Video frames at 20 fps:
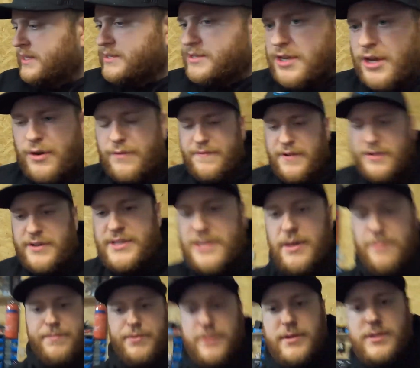So very
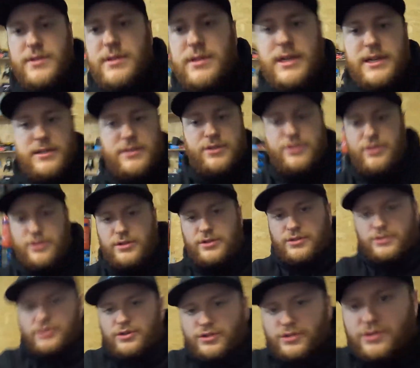simple, let's
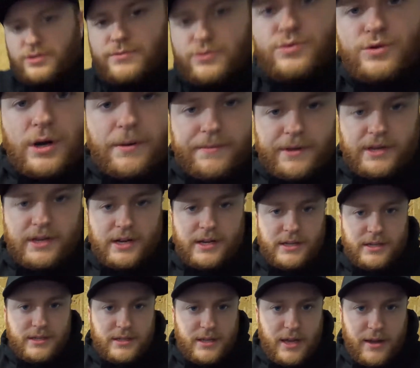just drop you
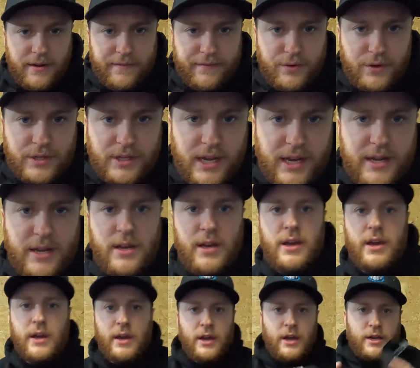guys down for a sec.
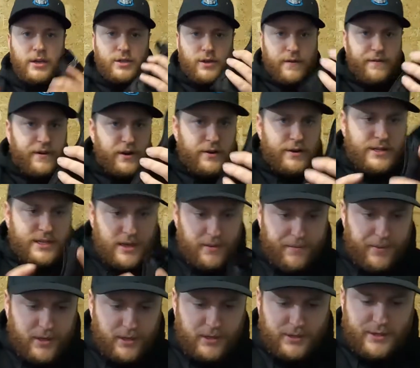So very
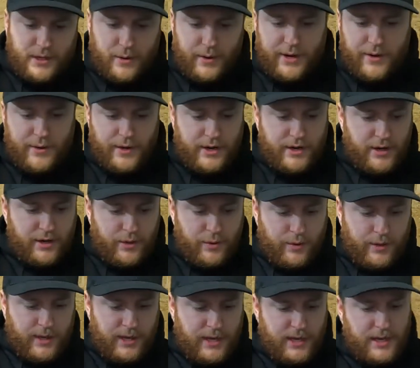simple, so what you wanna
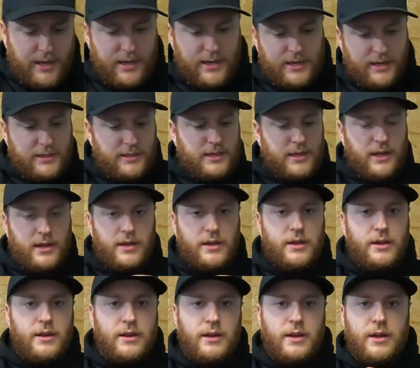do is
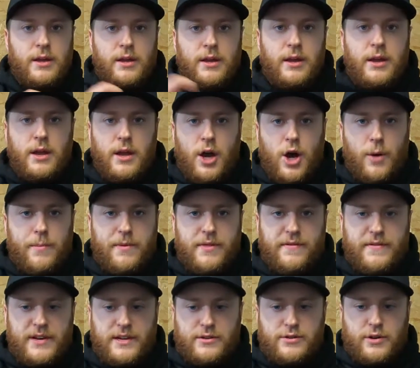open
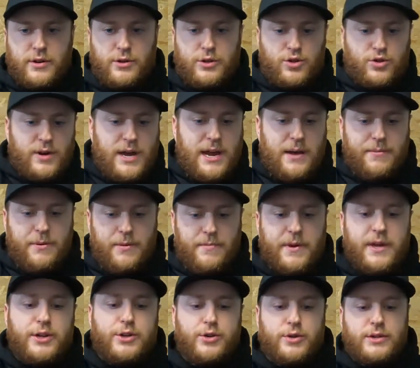the Velcro strap,
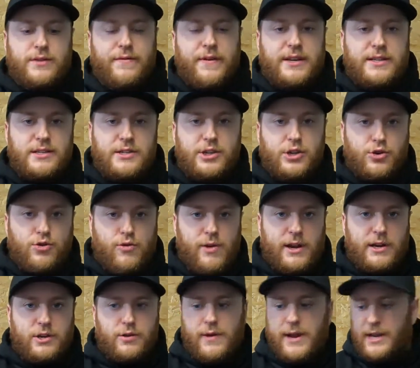make sure it's facing the
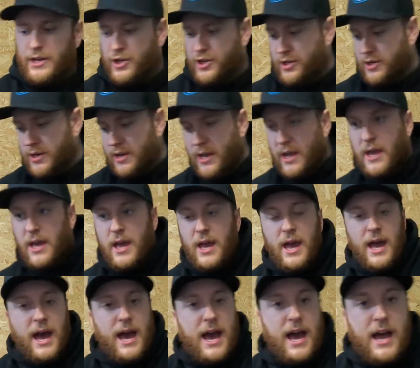correct direction.
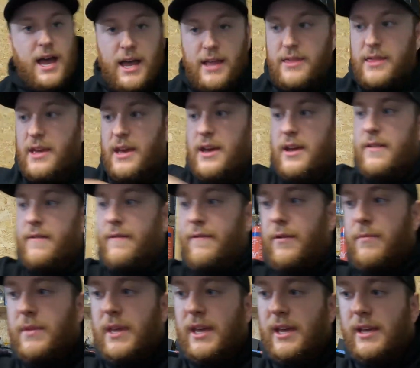And then
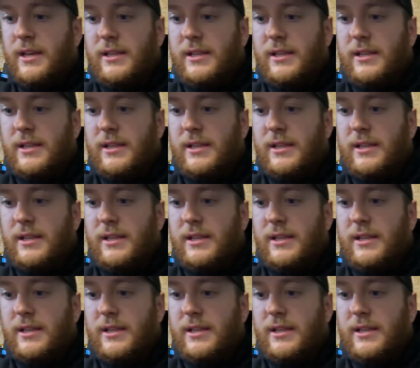from the